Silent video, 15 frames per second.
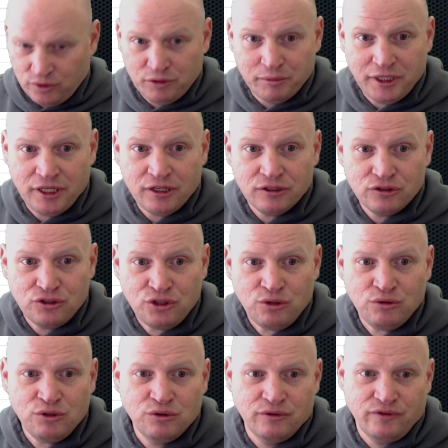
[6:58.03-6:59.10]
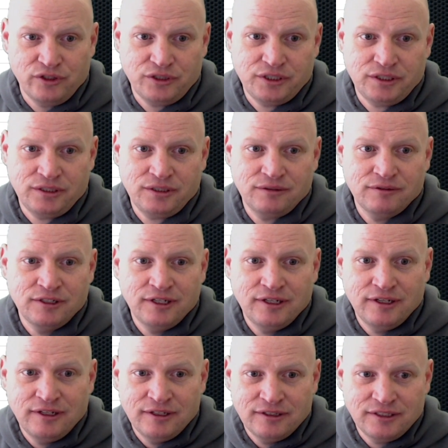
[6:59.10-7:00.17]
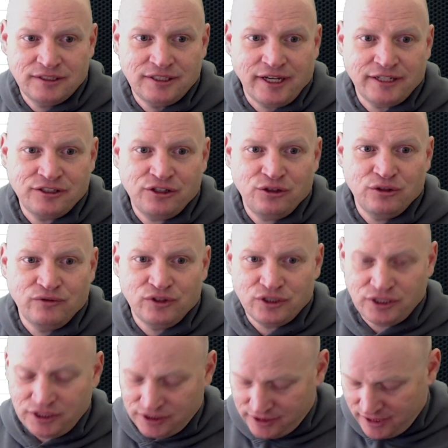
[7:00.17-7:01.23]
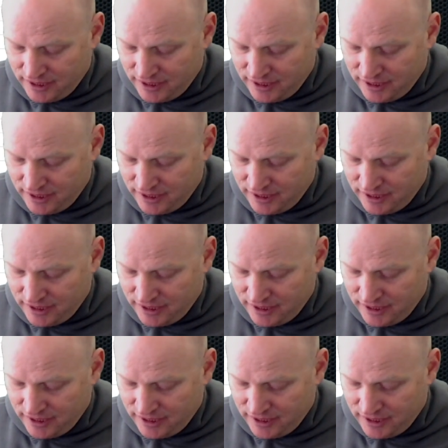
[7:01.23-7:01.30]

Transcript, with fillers: so it'll be two universes. The size of the universe